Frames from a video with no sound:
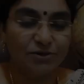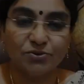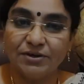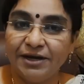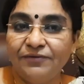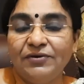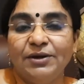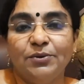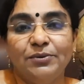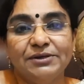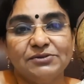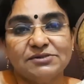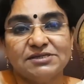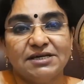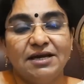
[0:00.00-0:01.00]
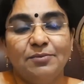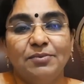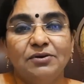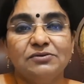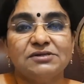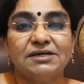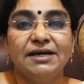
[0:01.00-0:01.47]
Today we are going to see
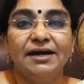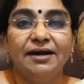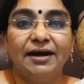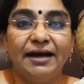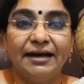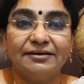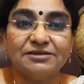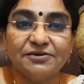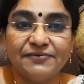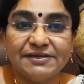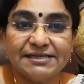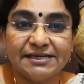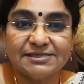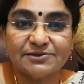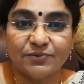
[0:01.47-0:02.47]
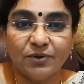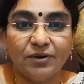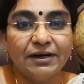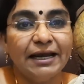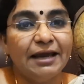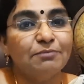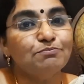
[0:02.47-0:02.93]
about activities
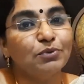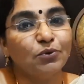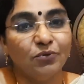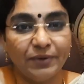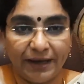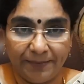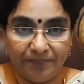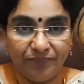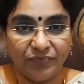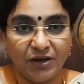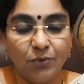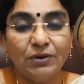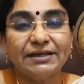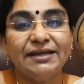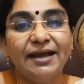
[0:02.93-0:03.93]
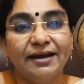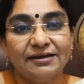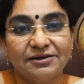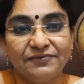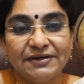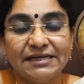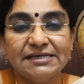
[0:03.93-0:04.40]
for improving. What are the
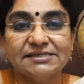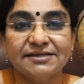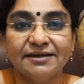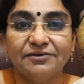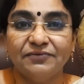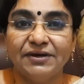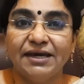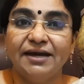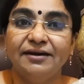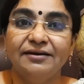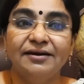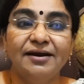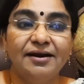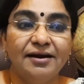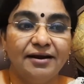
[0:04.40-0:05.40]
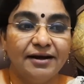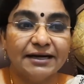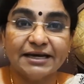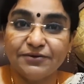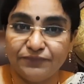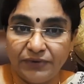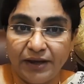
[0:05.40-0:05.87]
activities that we can
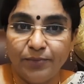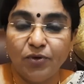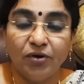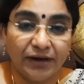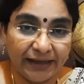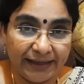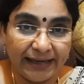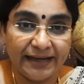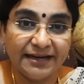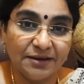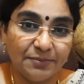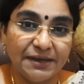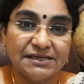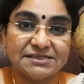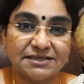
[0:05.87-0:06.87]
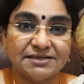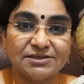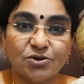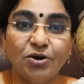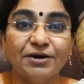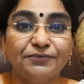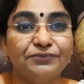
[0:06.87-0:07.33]
give them on a daily
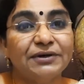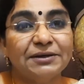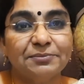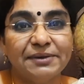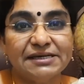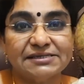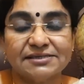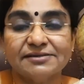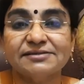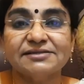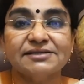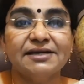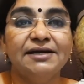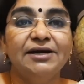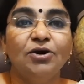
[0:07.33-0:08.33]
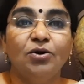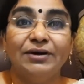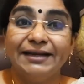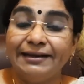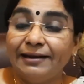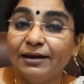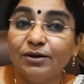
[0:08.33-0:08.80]
basis, on a fun basis, on
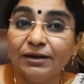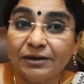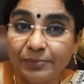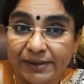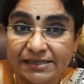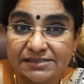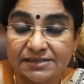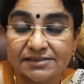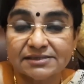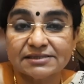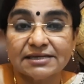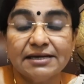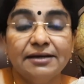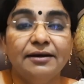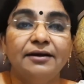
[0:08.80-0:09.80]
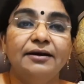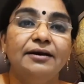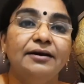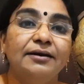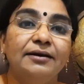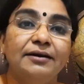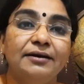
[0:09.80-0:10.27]
a regular basis
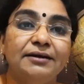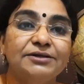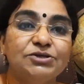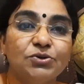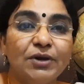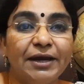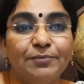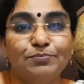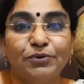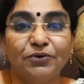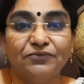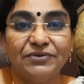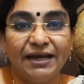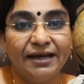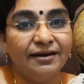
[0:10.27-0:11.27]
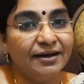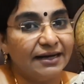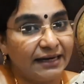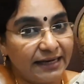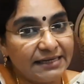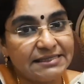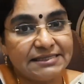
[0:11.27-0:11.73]
to improve their
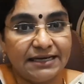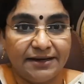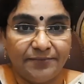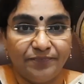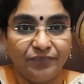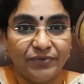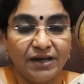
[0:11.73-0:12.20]
writing?